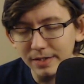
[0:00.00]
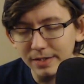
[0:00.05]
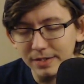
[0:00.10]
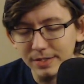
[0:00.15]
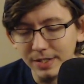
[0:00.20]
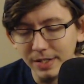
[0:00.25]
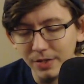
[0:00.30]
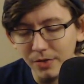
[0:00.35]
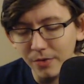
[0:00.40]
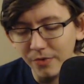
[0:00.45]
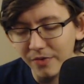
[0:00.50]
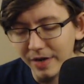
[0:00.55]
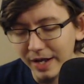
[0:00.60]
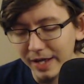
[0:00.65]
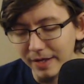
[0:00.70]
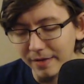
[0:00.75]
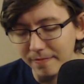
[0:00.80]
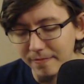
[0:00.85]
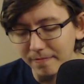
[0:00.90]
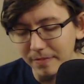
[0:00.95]
because I know
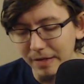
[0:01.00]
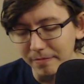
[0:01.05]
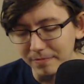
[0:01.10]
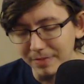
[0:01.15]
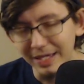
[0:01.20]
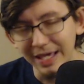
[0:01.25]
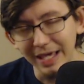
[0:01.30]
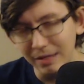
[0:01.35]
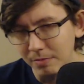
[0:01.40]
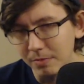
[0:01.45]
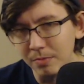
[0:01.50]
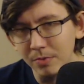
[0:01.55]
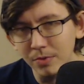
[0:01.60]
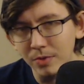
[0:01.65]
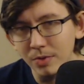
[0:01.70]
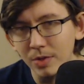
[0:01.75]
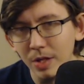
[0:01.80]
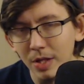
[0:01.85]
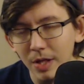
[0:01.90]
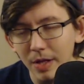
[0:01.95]
that I'm
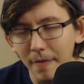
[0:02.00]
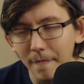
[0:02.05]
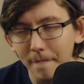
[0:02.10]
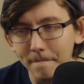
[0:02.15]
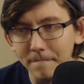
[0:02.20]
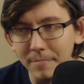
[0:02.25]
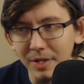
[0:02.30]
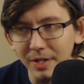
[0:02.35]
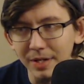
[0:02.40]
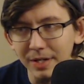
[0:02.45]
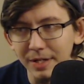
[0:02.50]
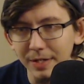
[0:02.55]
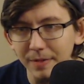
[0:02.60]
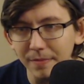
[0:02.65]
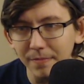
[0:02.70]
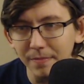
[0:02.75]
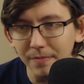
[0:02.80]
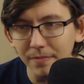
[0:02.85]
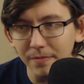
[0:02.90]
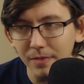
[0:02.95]
capable, but
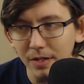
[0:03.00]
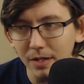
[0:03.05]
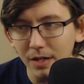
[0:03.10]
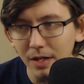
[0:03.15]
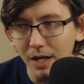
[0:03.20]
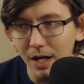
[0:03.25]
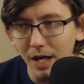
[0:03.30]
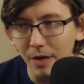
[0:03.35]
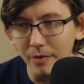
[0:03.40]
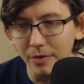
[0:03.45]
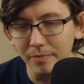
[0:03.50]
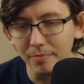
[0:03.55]
I